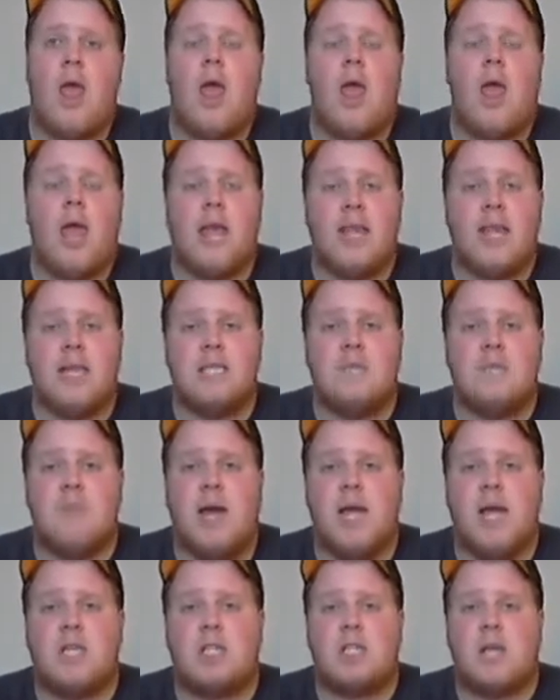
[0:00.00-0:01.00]
In this
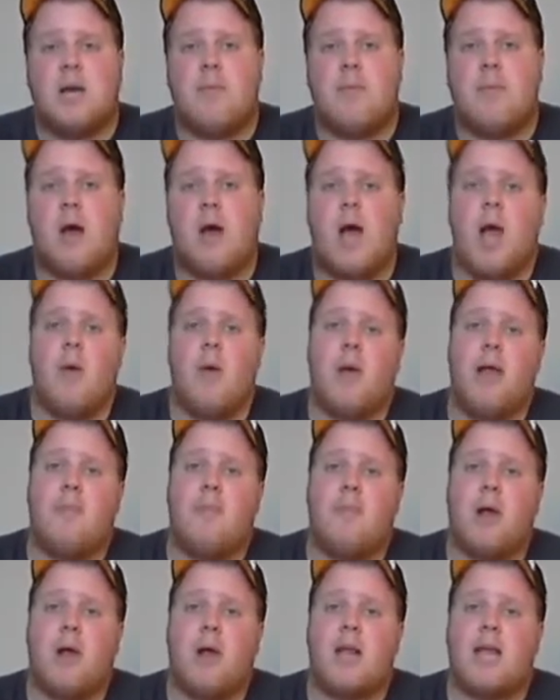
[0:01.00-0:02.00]
matchup, Iran
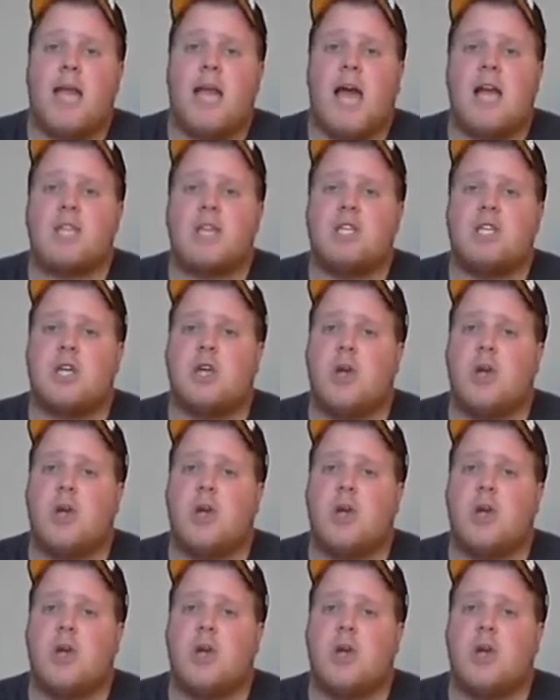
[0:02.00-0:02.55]
Barkley actually